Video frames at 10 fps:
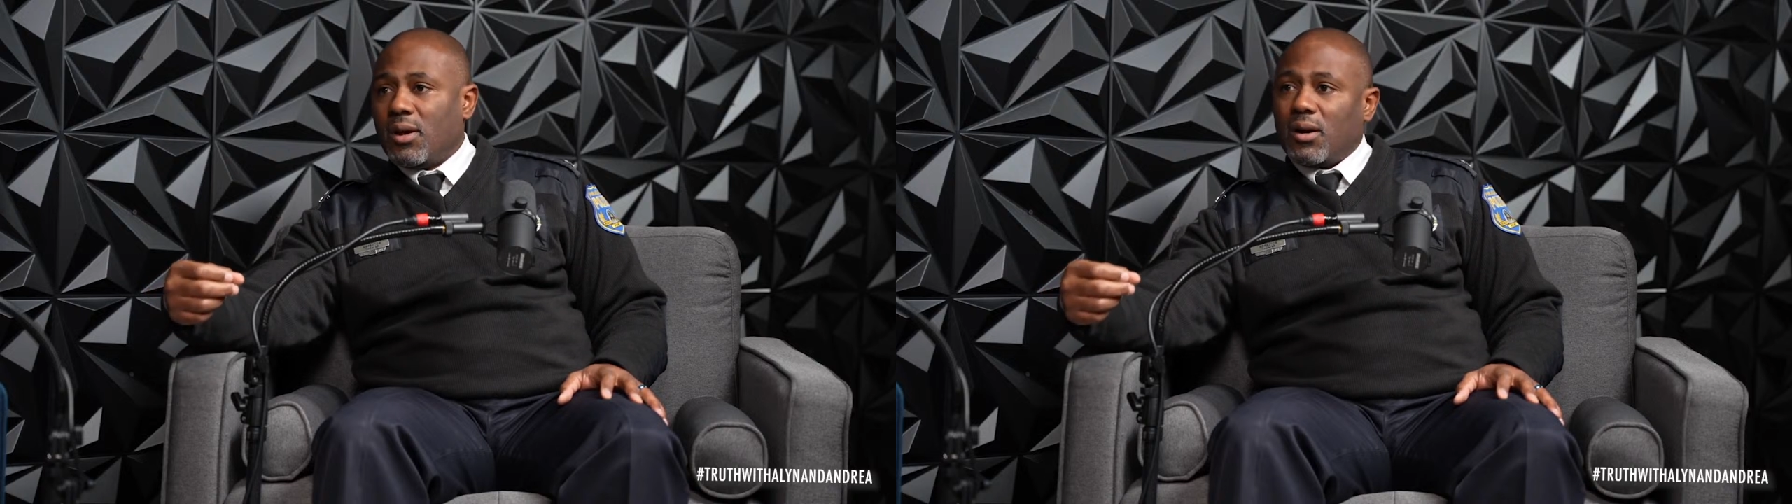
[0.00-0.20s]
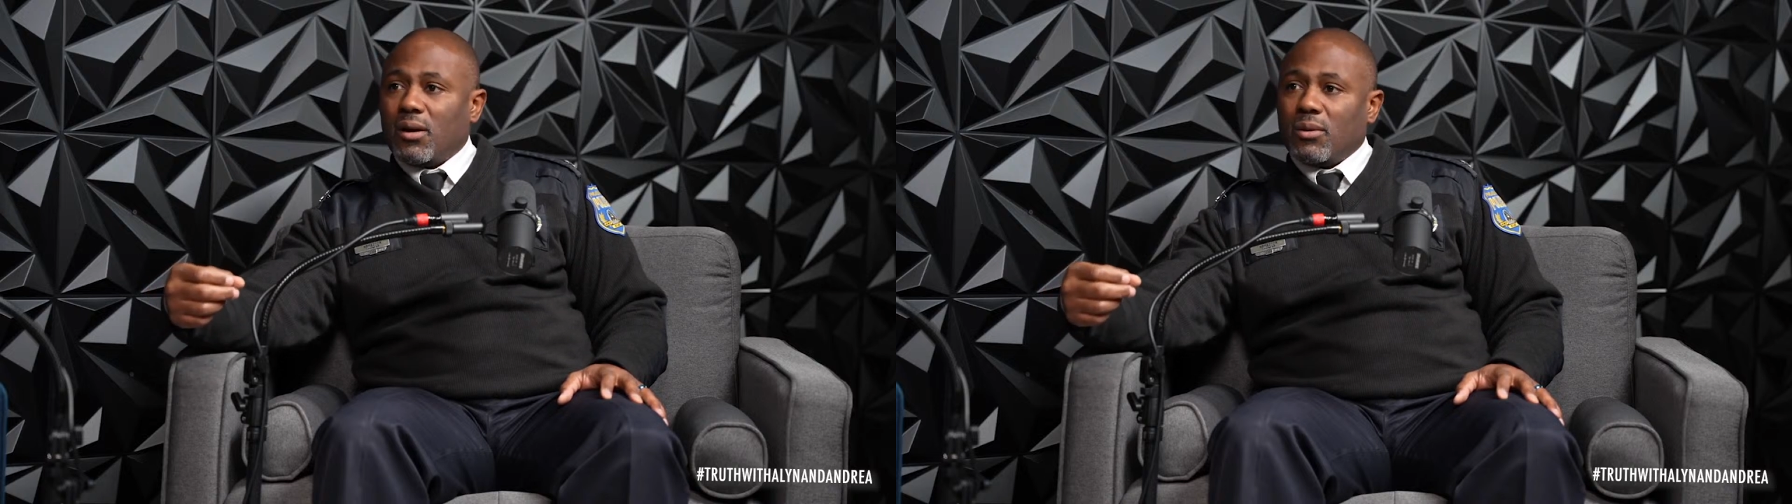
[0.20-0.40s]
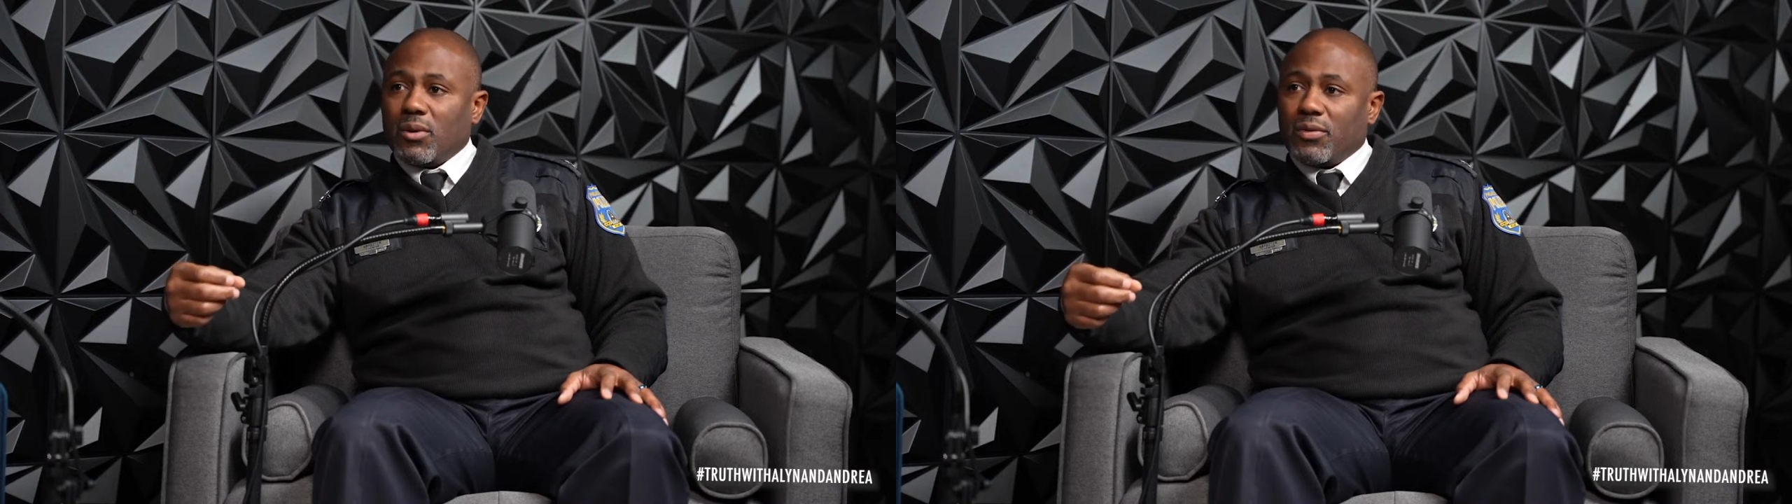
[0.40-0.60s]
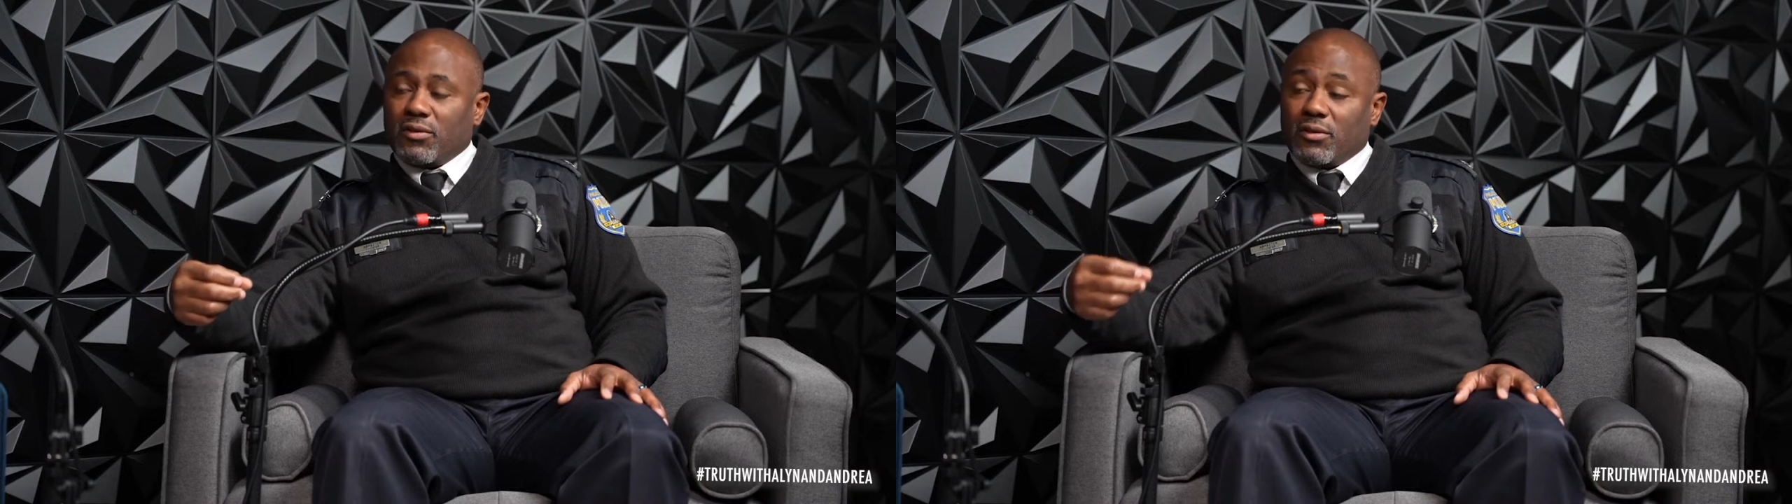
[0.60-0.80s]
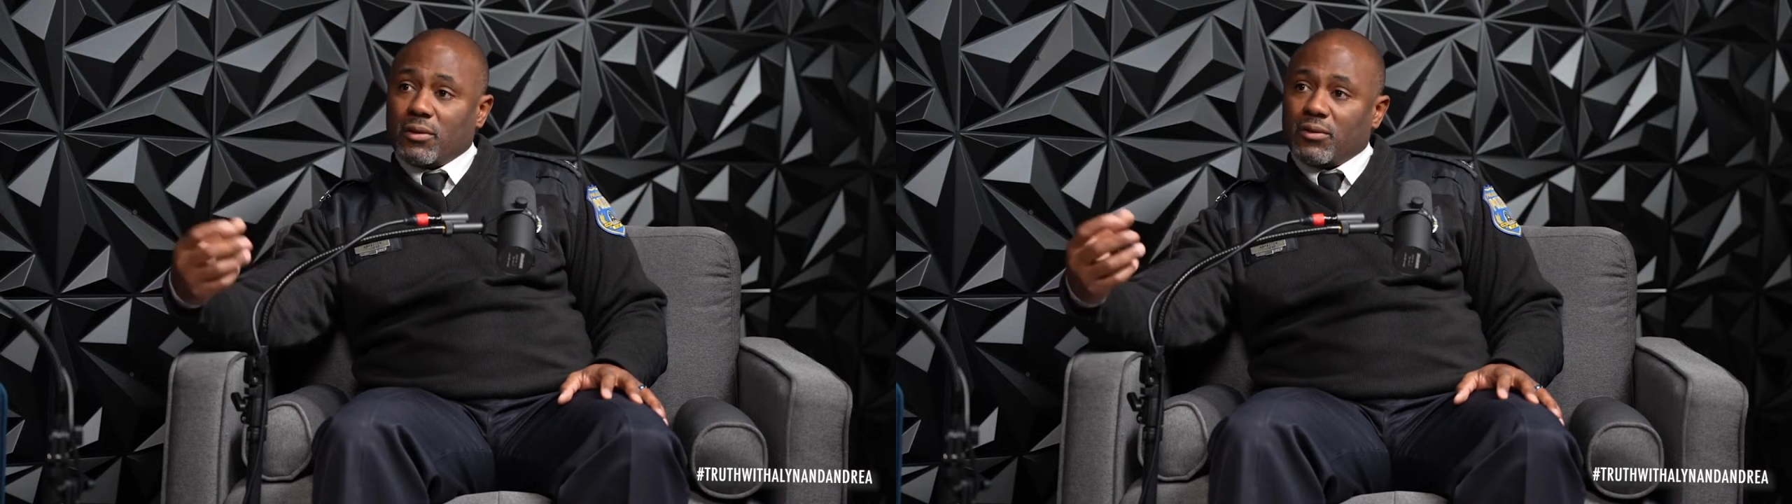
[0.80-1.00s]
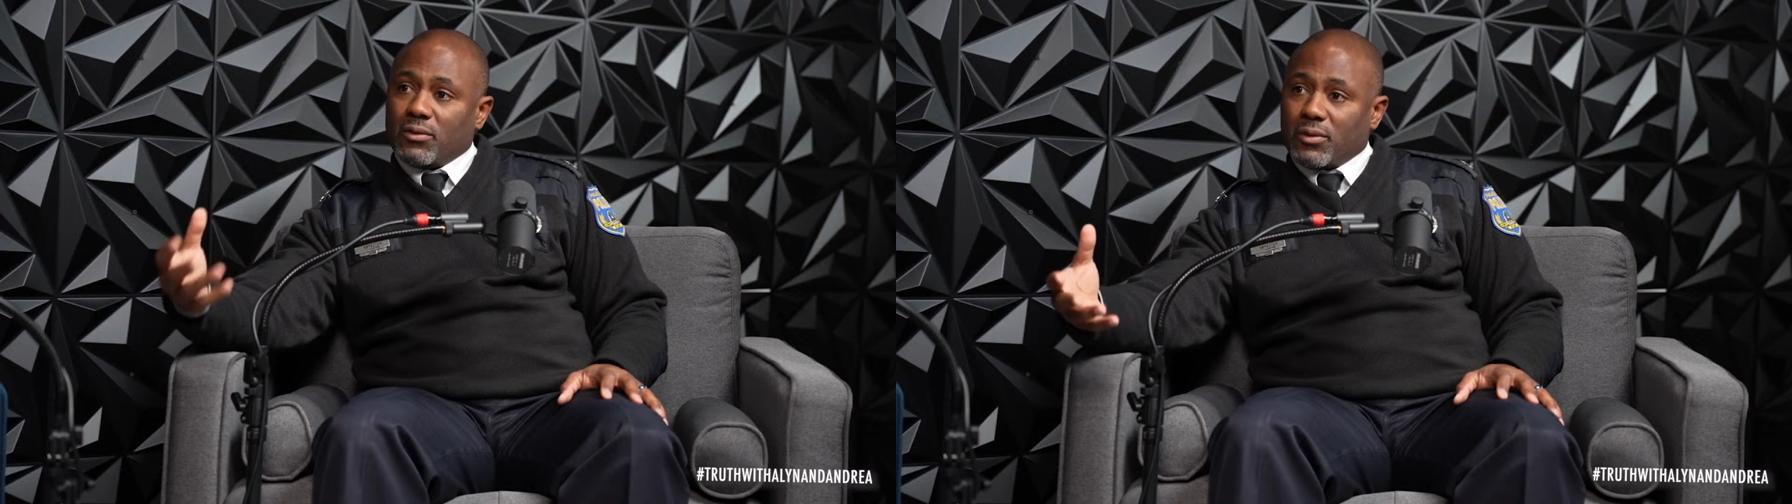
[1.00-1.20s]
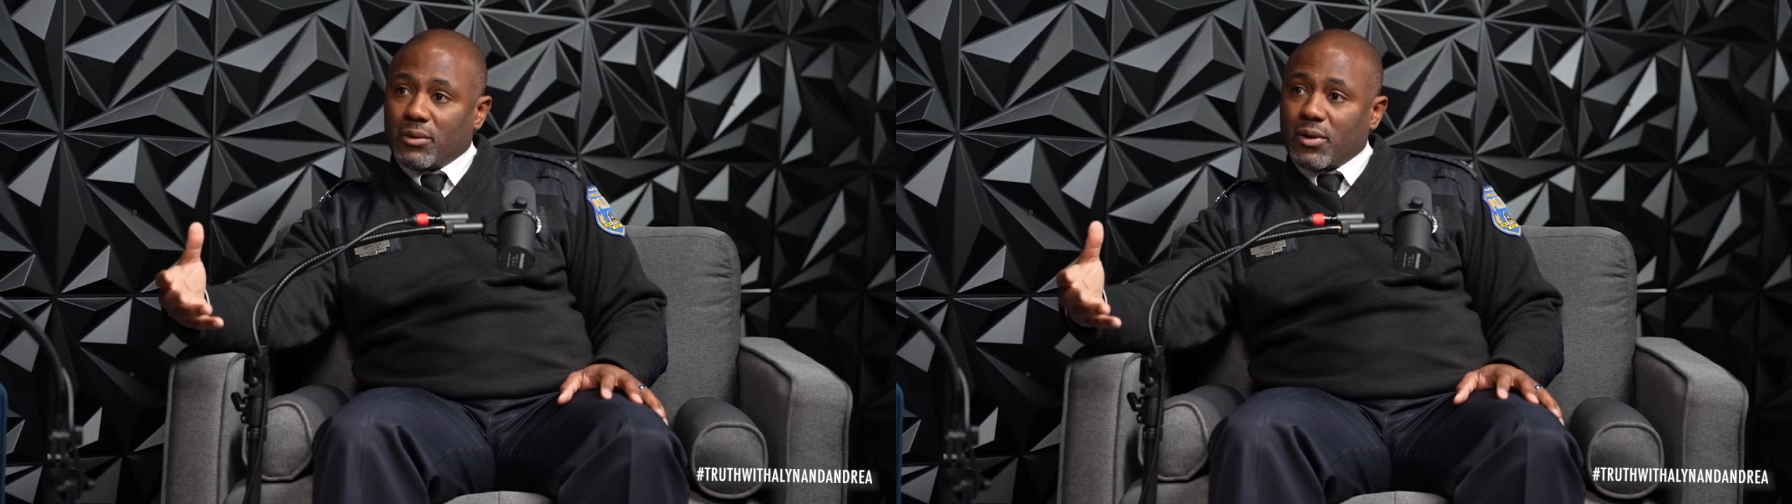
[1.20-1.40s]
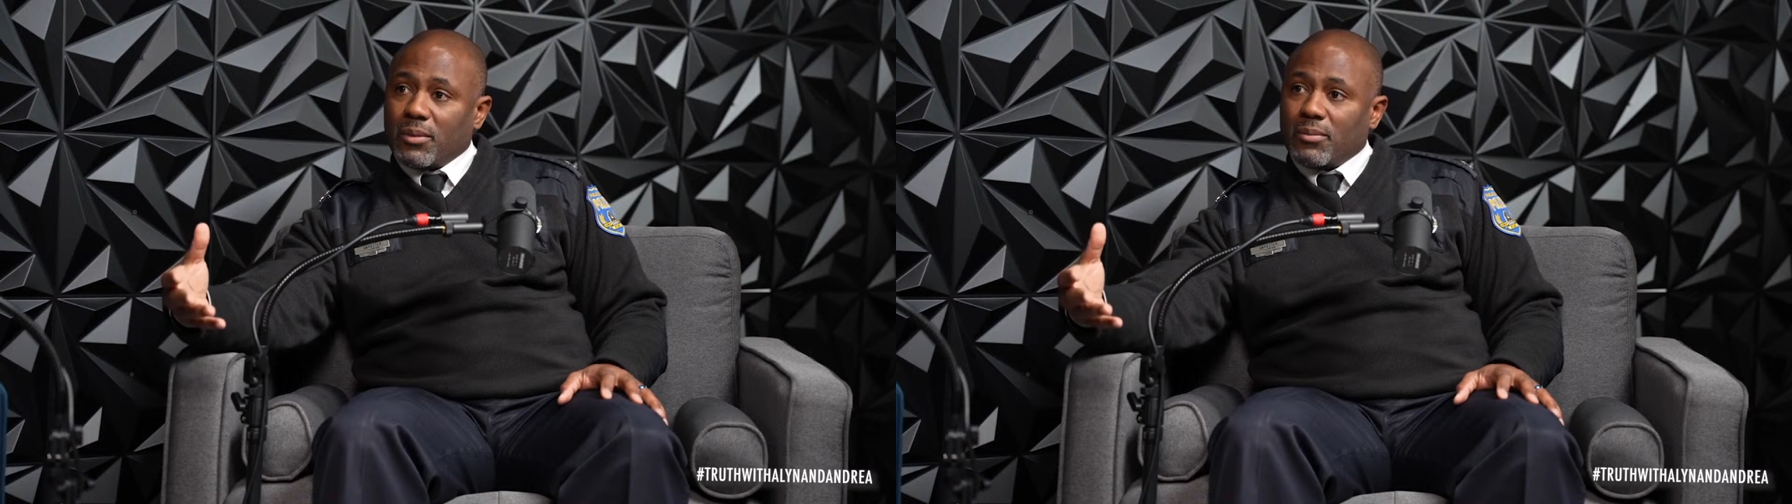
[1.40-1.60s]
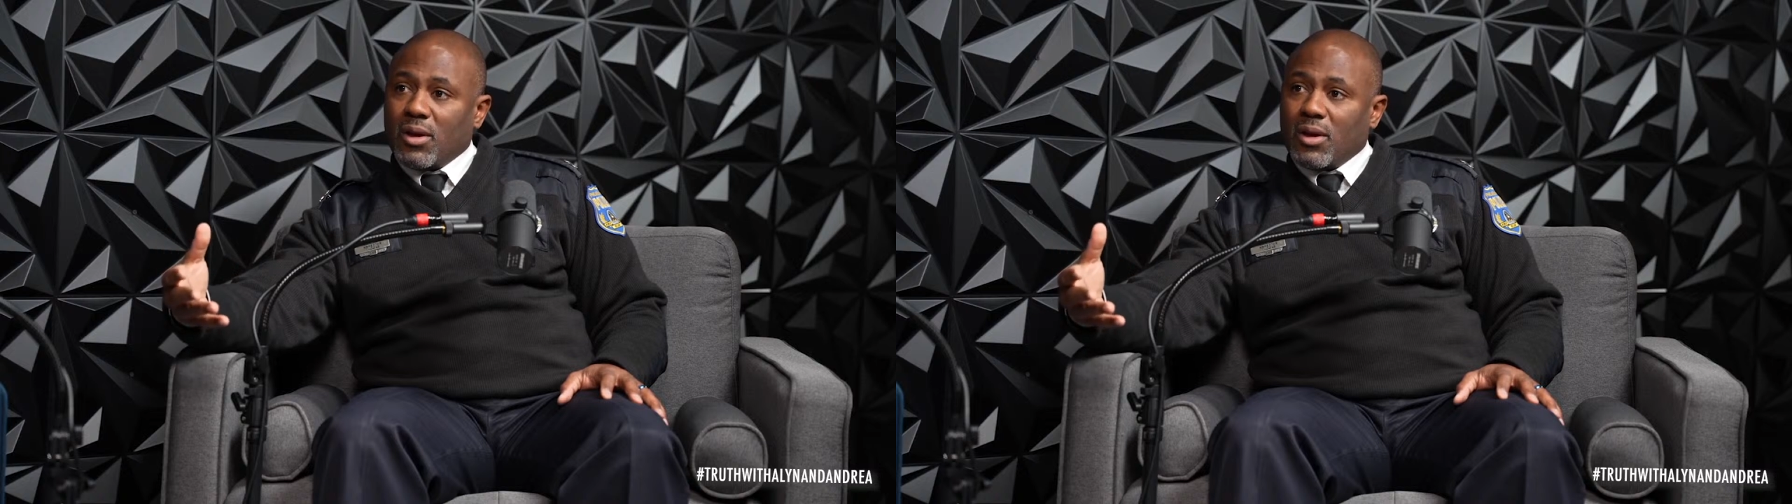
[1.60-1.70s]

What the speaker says: with the citizenry, right?